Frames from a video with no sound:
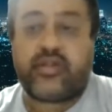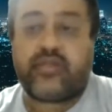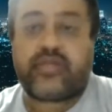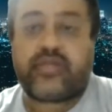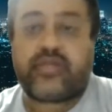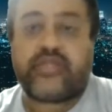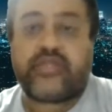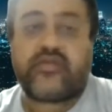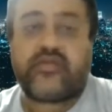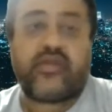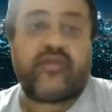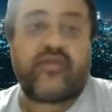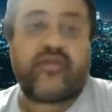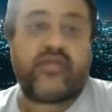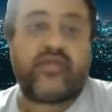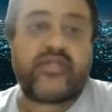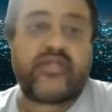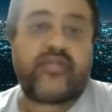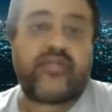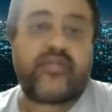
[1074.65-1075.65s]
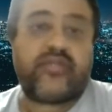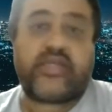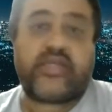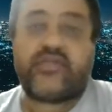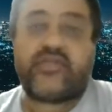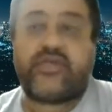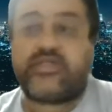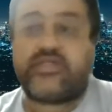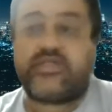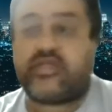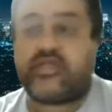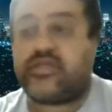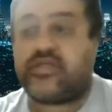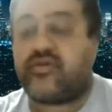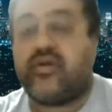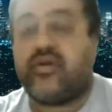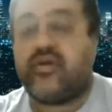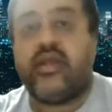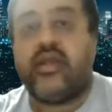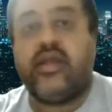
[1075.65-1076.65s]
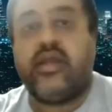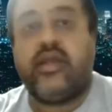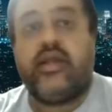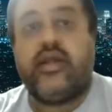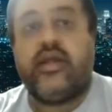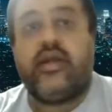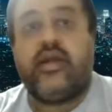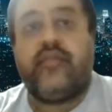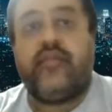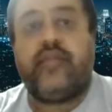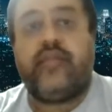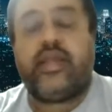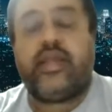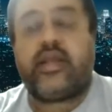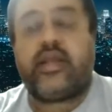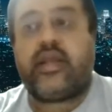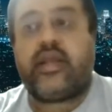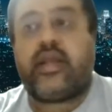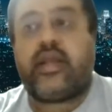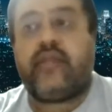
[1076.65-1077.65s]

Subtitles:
the price will increase by XYZ. So make